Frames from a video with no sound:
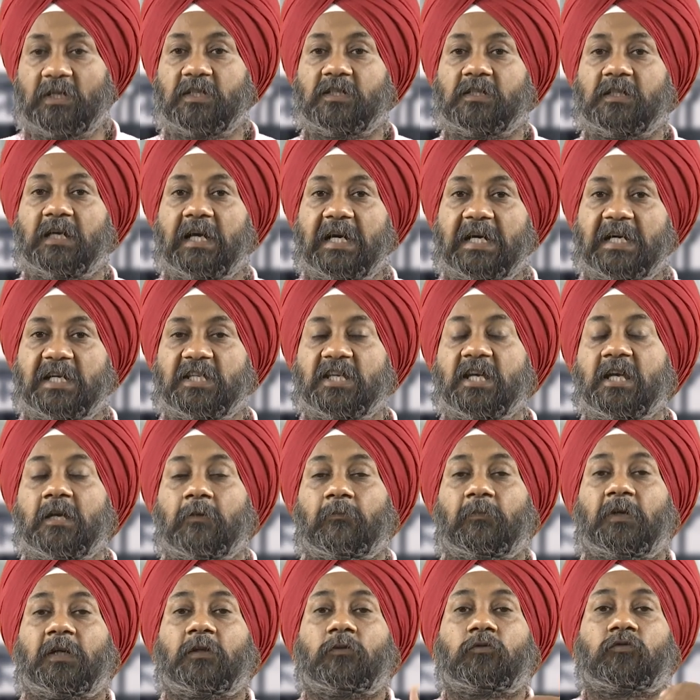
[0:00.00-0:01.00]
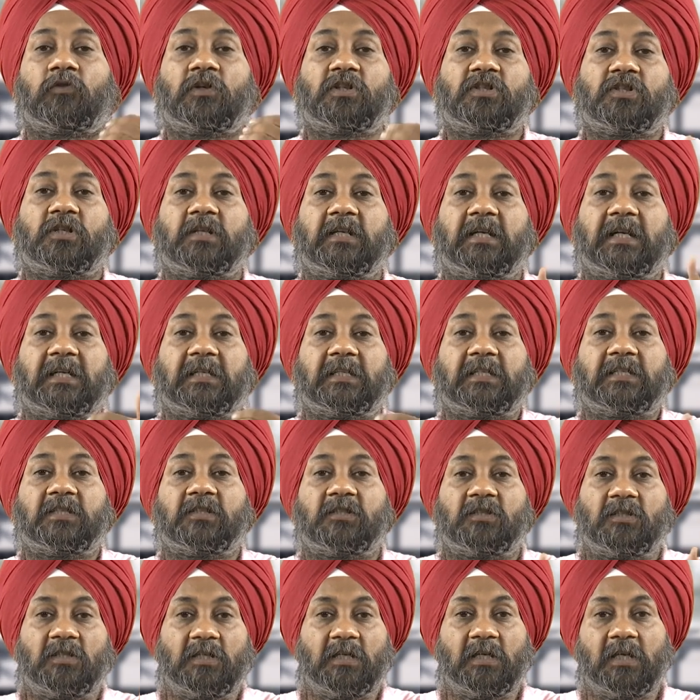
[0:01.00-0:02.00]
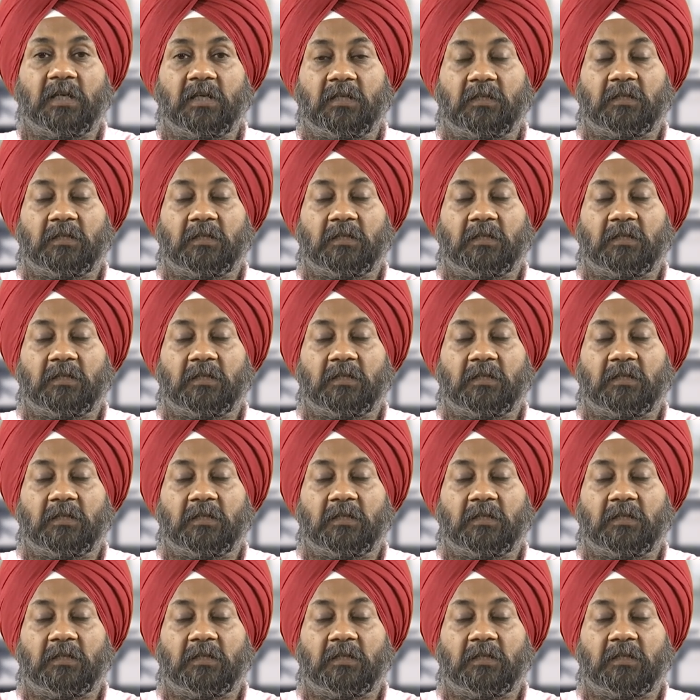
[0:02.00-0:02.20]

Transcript: slides. But first let us see